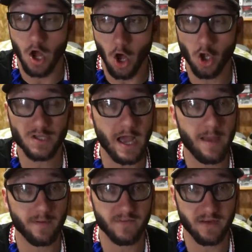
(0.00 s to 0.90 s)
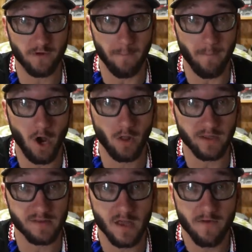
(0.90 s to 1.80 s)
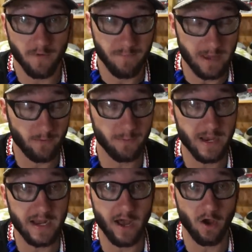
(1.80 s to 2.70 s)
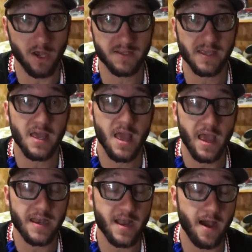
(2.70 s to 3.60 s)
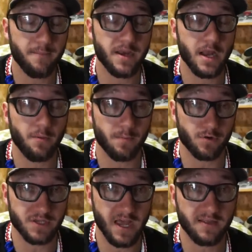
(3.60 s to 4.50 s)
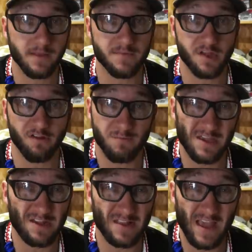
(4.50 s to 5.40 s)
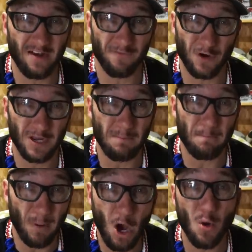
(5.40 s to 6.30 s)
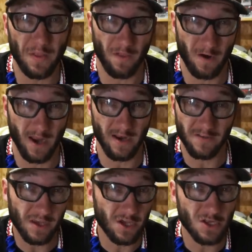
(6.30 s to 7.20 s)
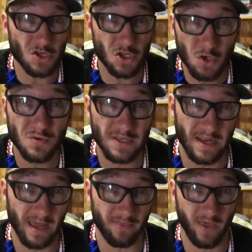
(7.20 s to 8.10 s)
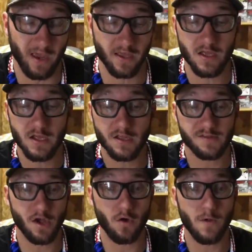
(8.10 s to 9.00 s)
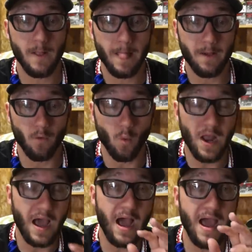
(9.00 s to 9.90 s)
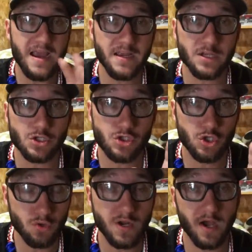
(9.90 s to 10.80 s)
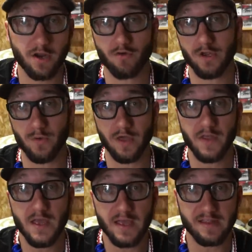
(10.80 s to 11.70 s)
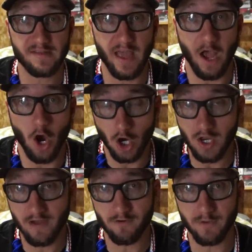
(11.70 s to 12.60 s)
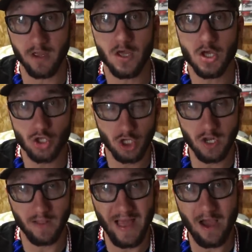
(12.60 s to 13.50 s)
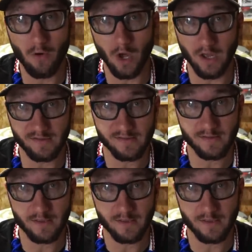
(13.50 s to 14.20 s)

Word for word: all type of different maulings from people being out hunting and not being able to protect themselves because they had a freaking bow in their hand and they couldn't shoot the dang thing. So what I do not agree with is that our government should allow us,